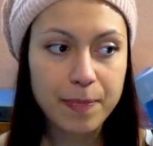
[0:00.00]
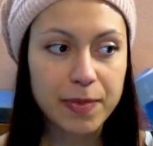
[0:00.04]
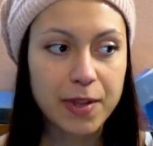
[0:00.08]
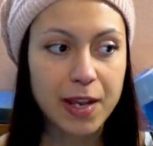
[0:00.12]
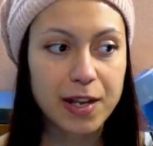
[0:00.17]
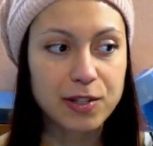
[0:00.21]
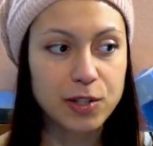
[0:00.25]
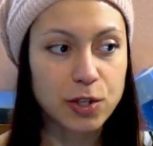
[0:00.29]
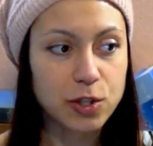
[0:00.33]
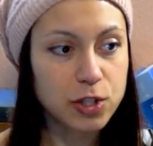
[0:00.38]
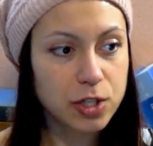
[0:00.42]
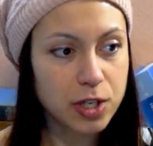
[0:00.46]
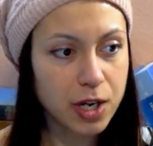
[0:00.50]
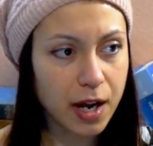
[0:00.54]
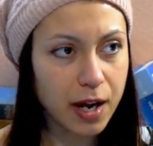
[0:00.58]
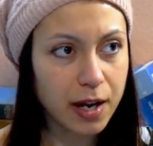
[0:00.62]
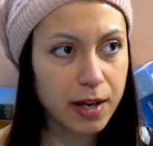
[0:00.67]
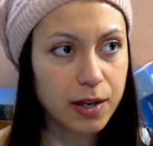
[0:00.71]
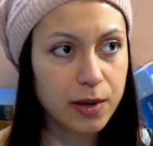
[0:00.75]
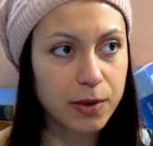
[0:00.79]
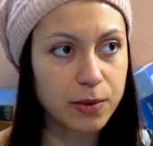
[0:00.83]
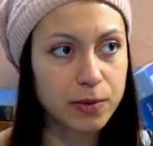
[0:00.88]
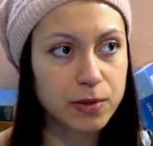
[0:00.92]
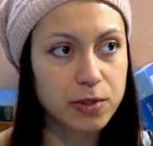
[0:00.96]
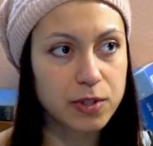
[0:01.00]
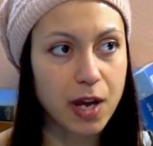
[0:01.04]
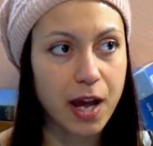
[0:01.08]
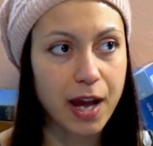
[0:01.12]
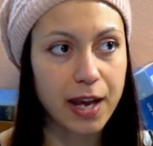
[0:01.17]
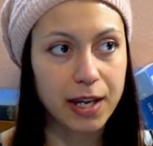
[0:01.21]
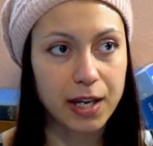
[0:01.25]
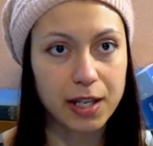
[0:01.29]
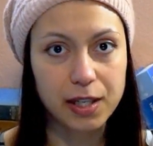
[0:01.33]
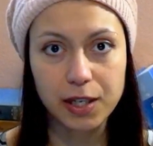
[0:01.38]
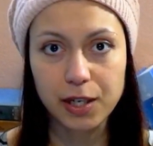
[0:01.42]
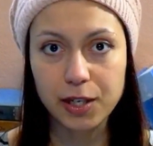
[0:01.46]
As a child,
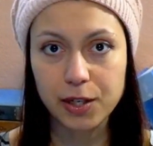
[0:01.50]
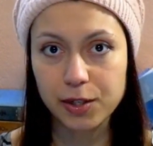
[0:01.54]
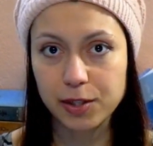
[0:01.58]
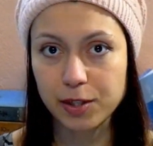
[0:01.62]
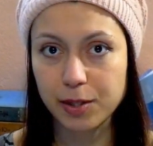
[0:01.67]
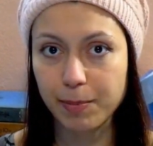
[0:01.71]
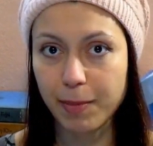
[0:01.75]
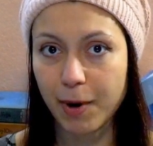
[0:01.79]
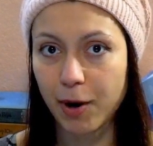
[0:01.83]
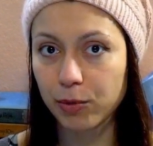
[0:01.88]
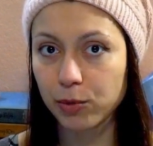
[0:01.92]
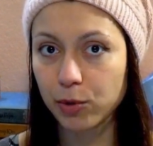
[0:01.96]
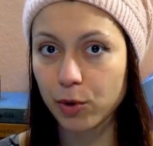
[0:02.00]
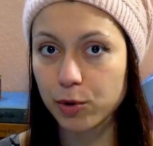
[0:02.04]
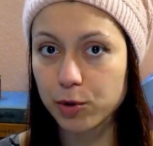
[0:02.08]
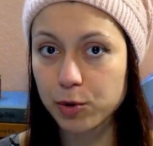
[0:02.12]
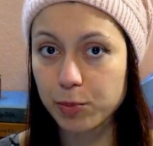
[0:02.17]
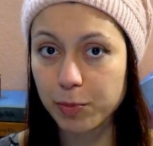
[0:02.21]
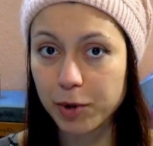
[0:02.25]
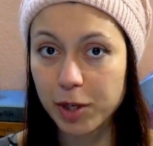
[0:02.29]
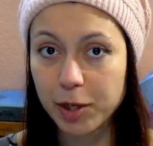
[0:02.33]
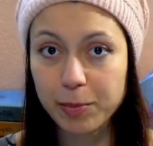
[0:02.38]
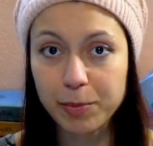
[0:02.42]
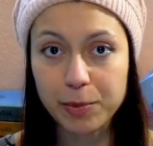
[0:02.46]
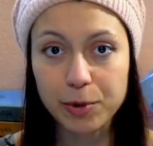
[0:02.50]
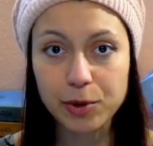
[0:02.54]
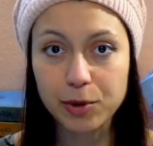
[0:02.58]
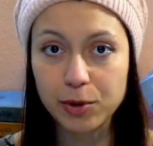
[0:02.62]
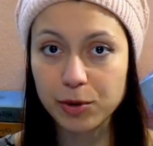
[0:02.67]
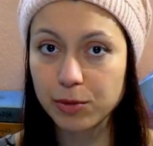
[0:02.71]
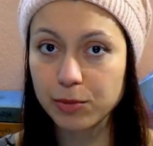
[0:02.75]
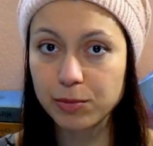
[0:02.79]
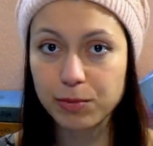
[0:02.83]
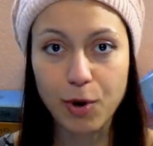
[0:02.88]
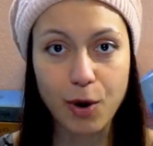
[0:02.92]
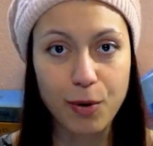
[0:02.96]
I had heard about those people.